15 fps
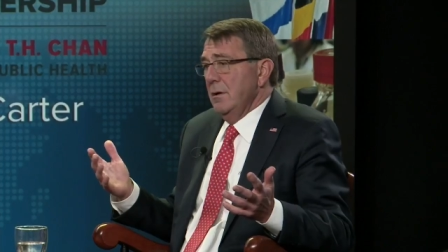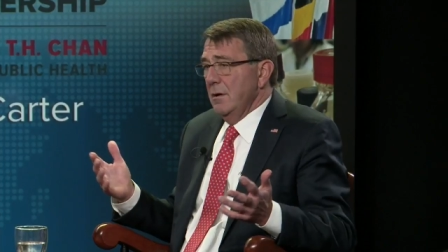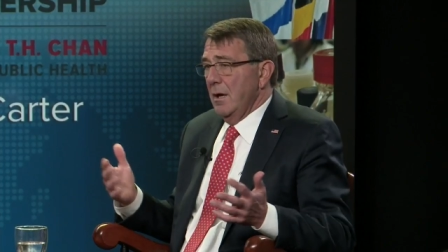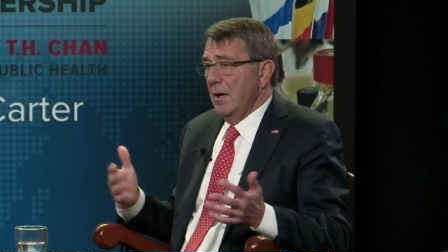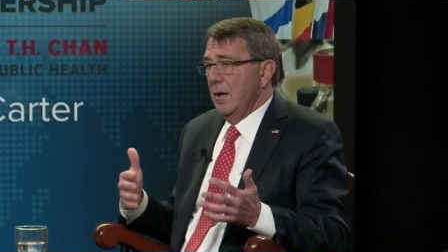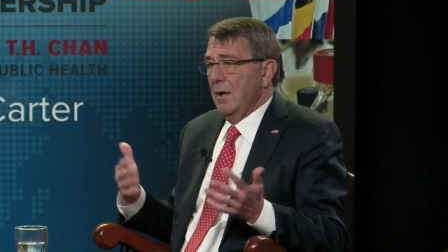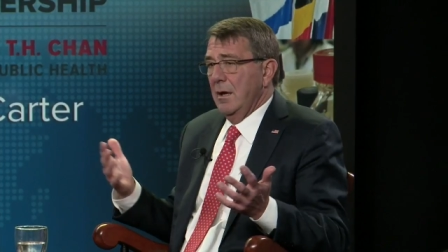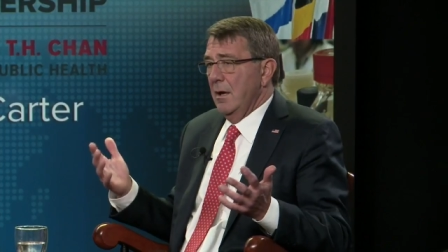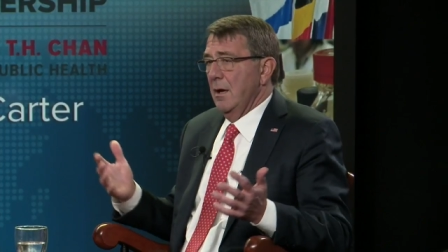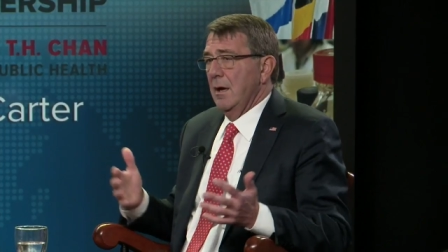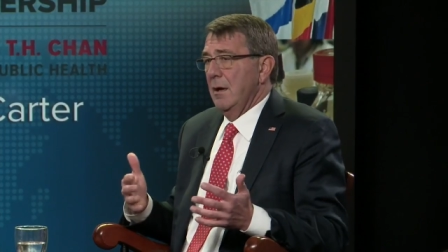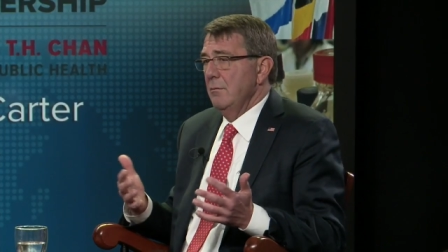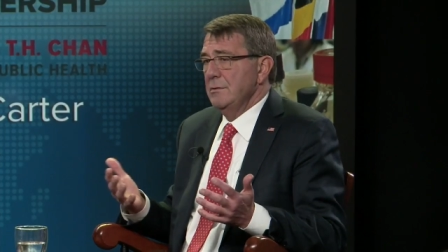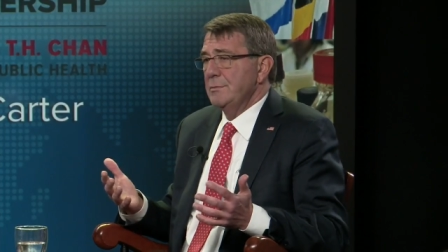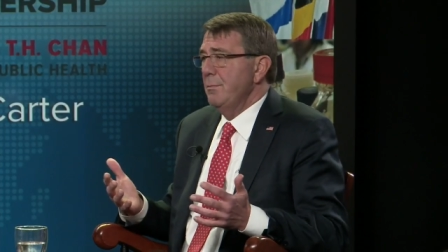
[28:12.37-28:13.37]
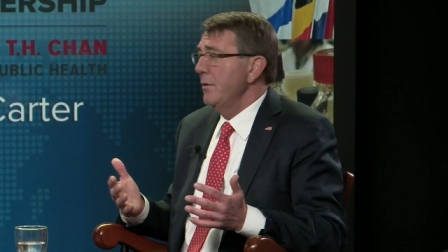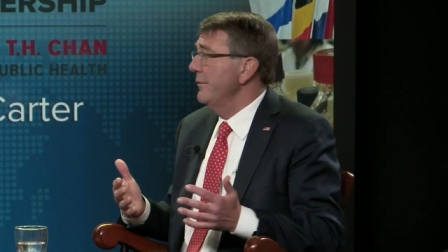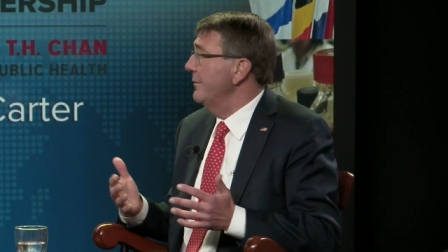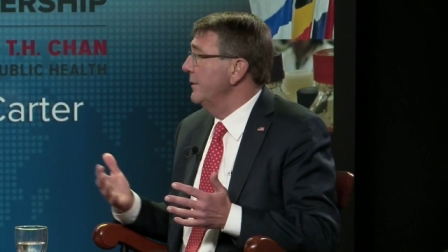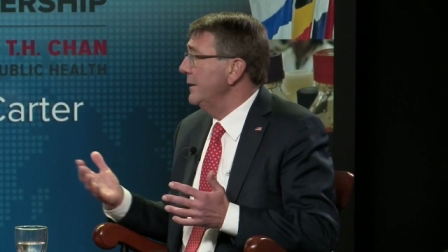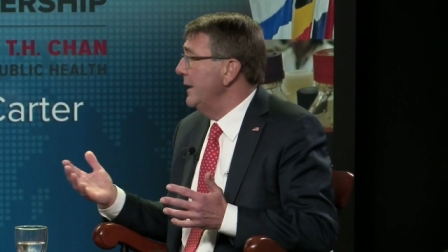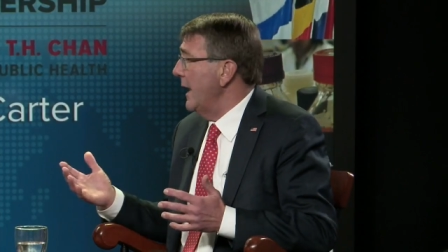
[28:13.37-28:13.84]
And I, I was
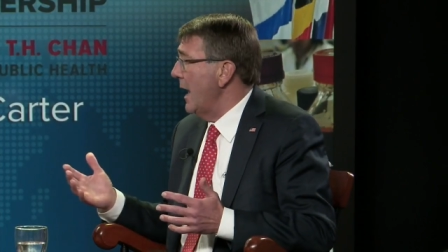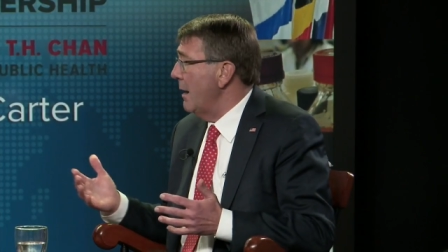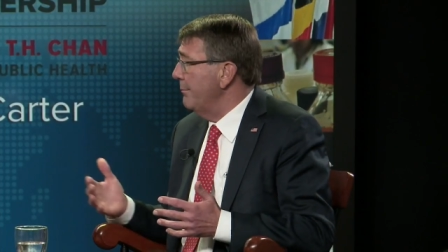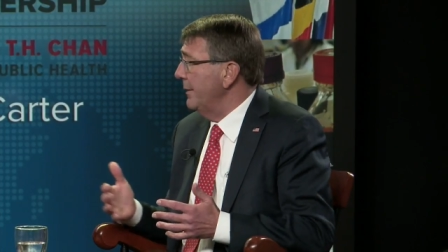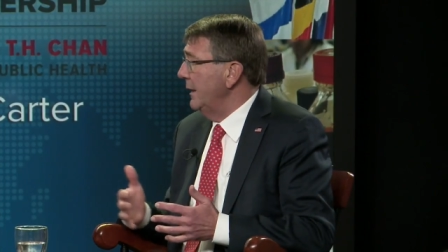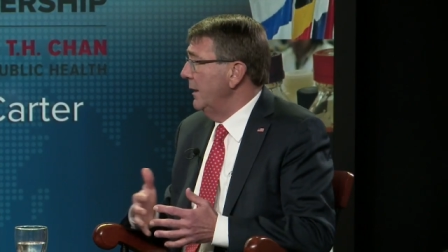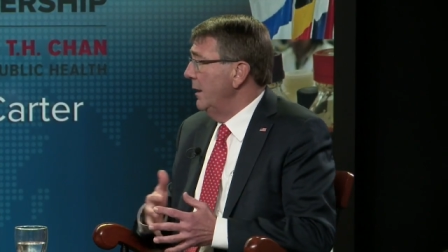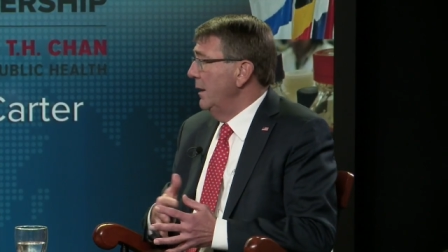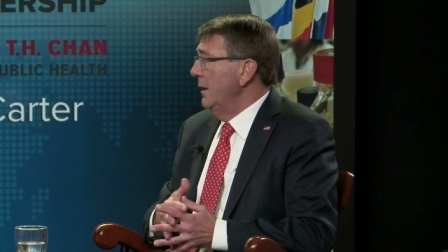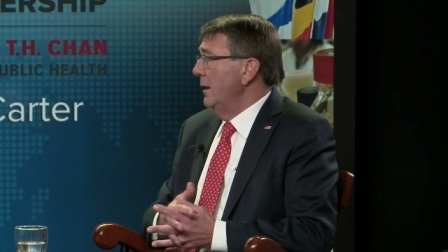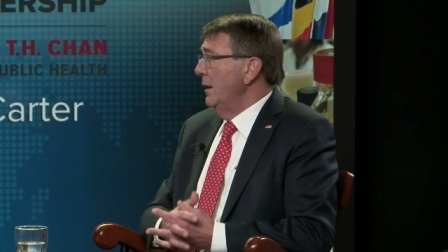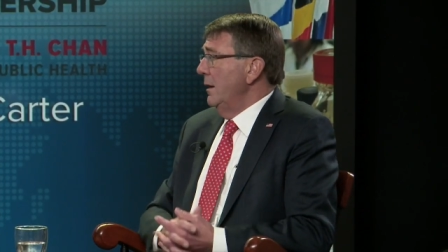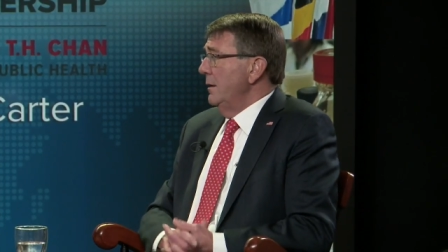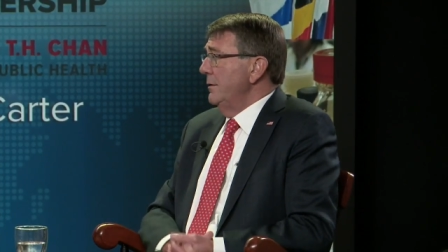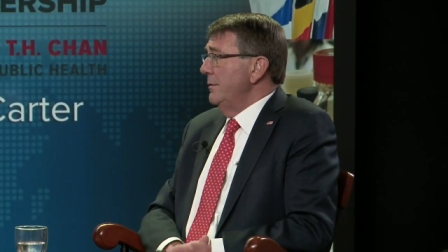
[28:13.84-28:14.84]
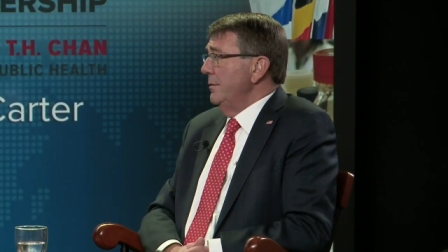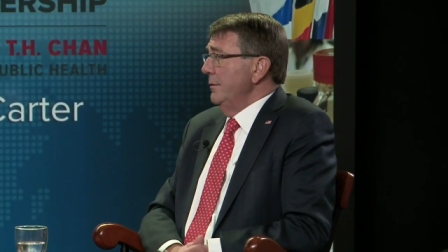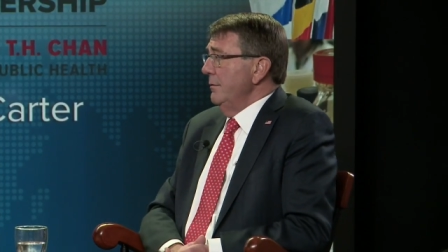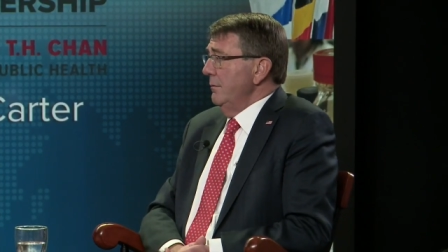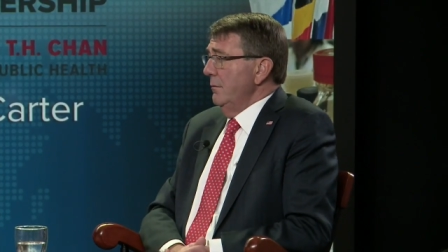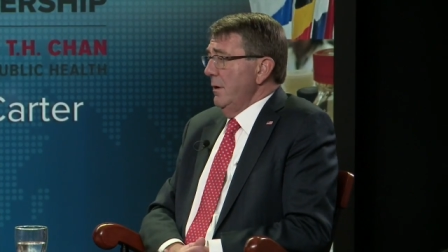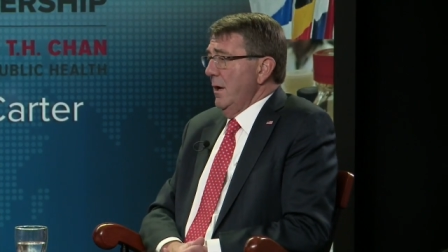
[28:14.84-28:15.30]
perfectly happy
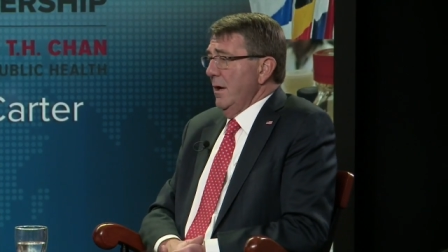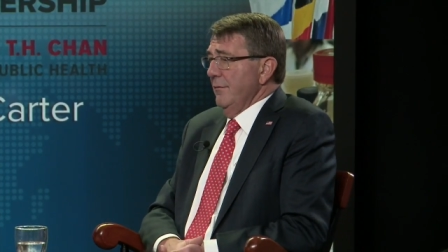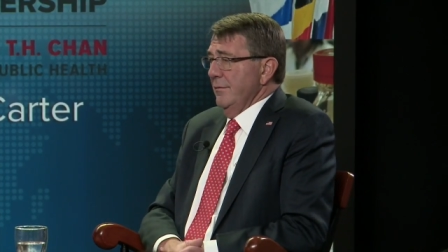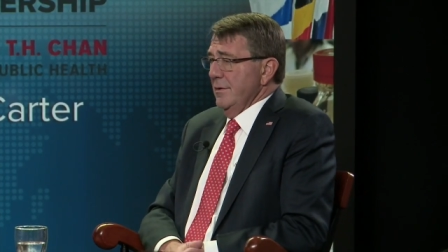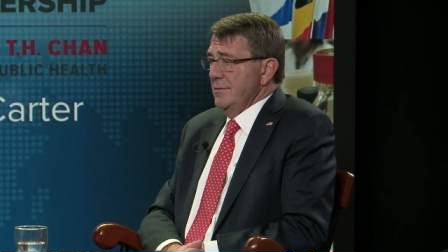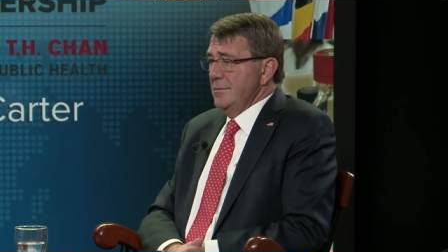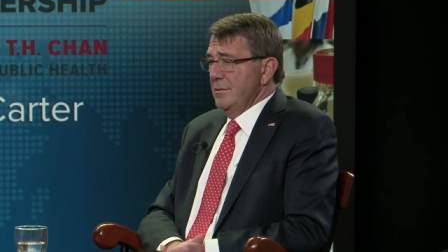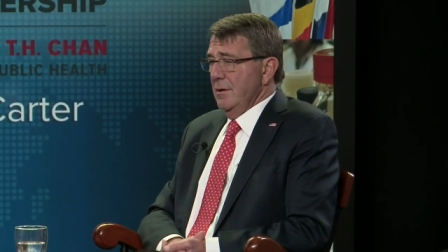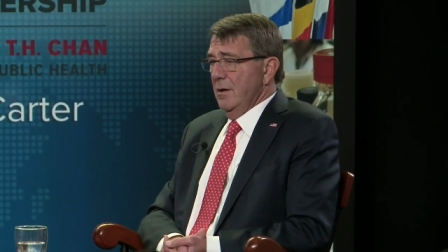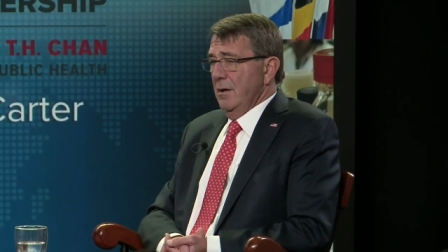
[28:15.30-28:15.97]
to have us